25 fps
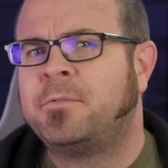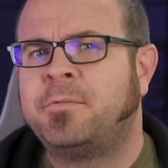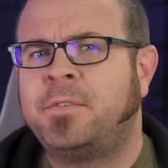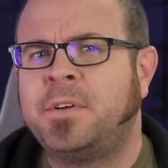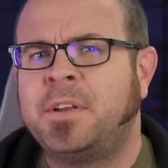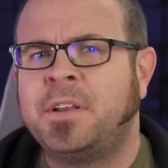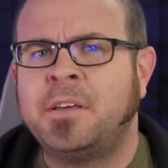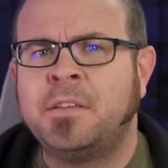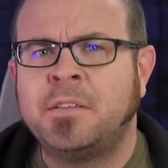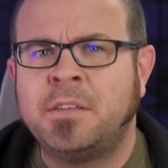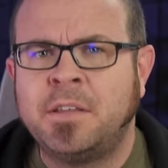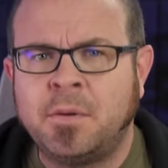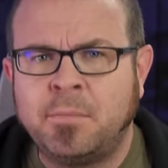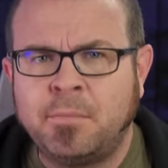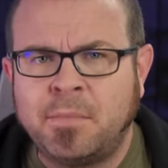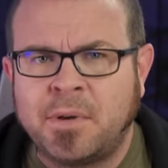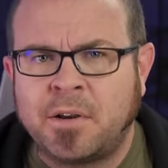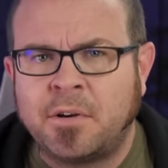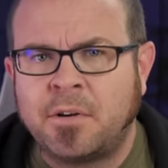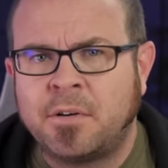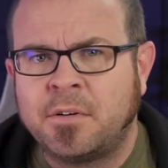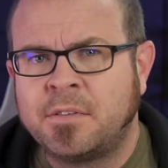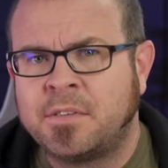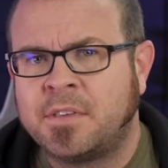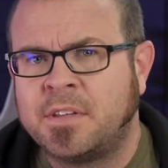fittingly
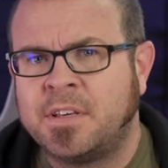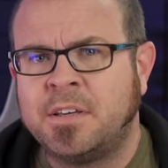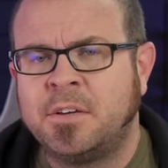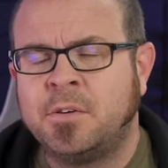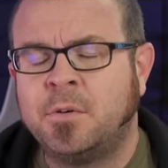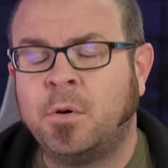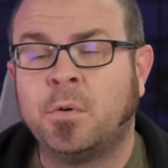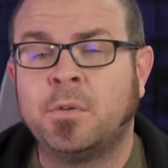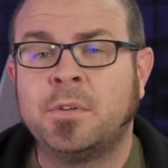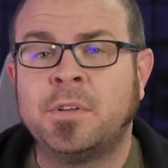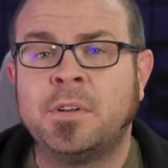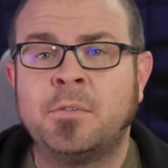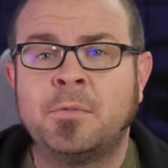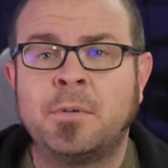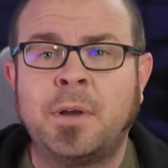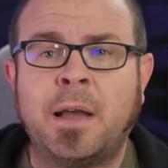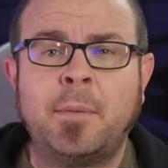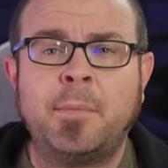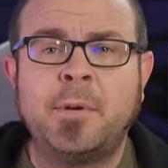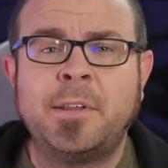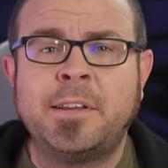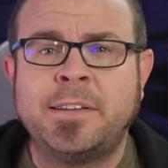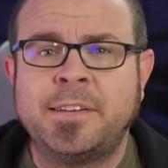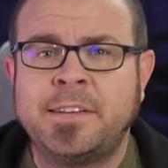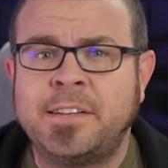mirrored the Golden
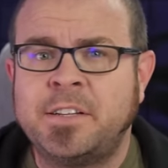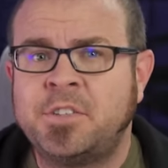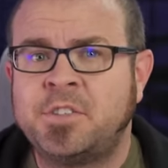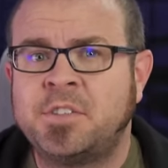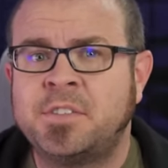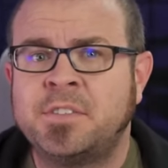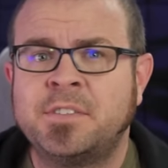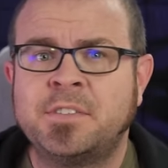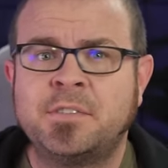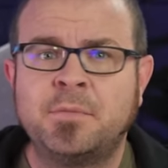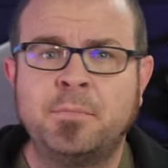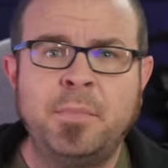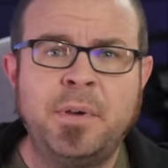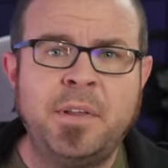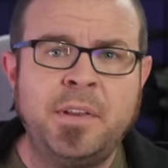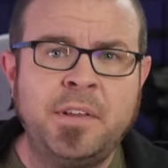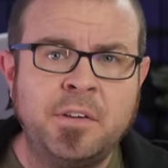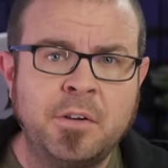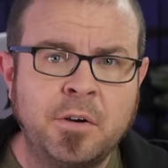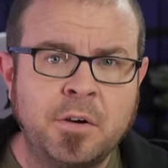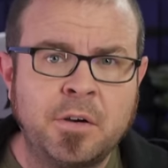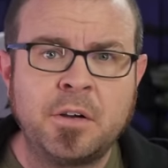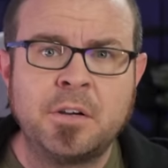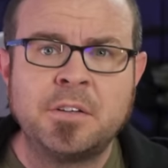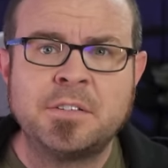Rabbit Edition's
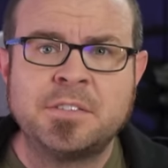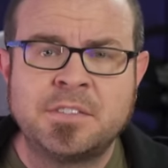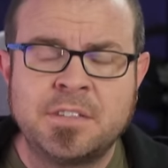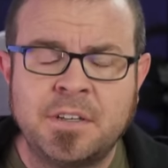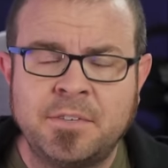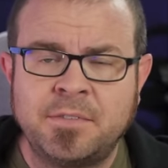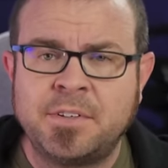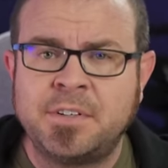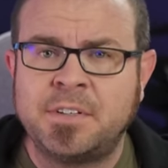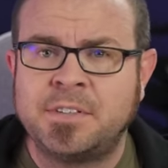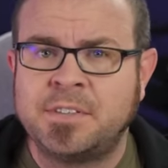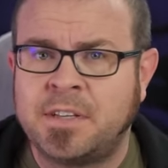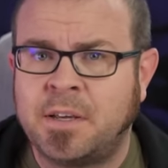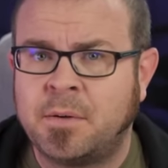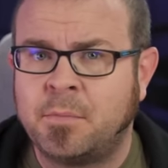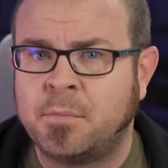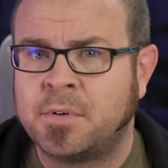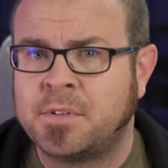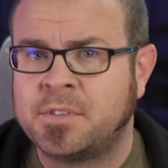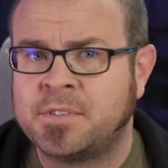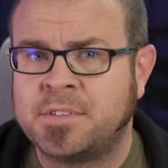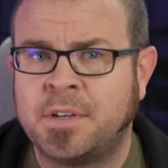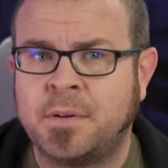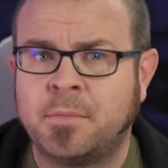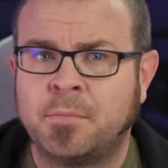mediocre 7 to
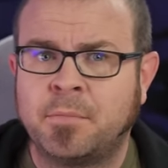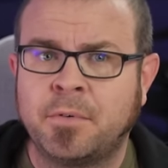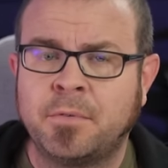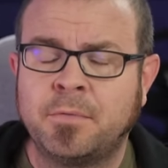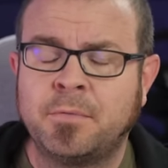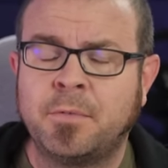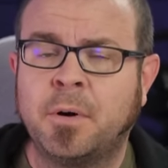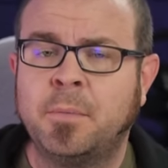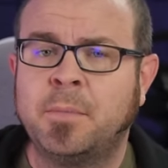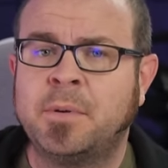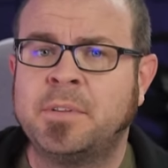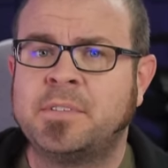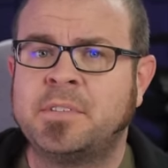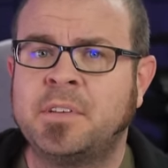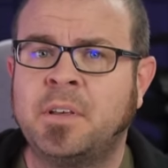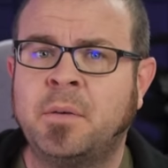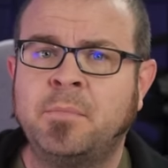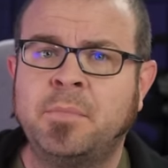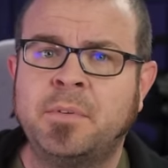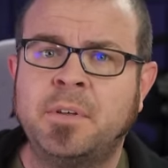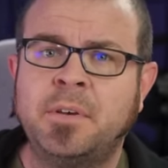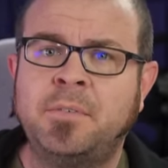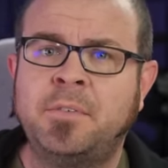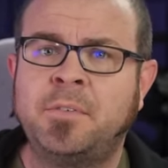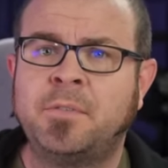10% performance
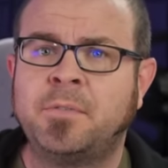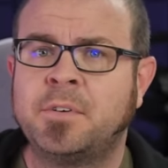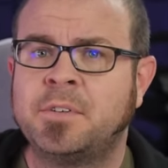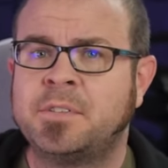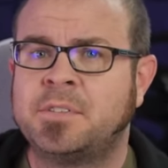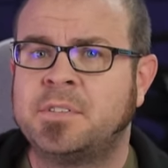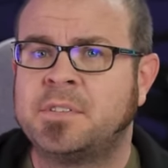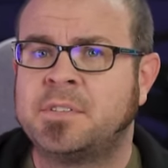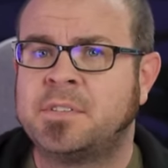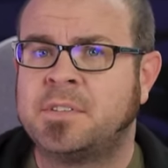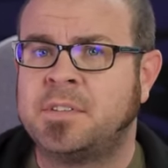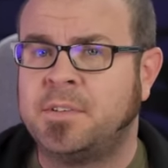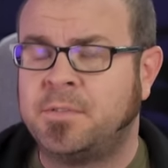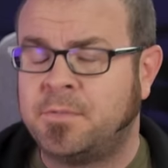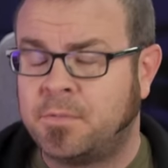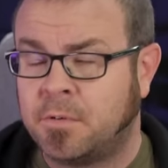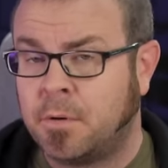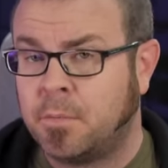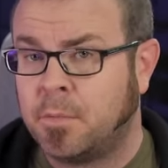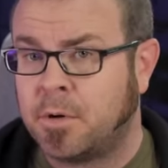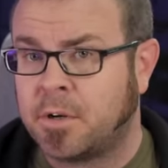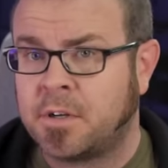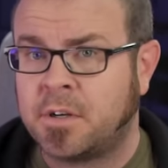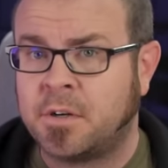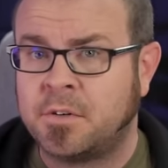uplift versus the
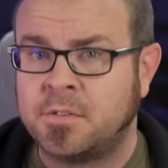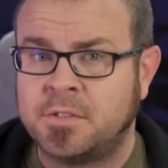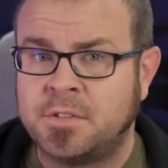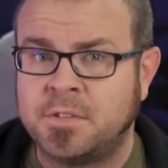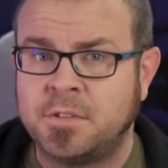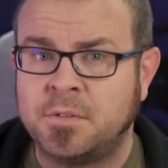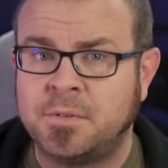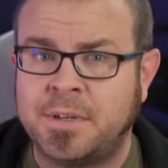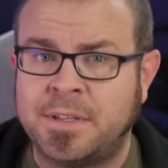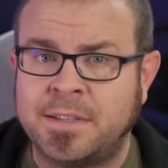former go-to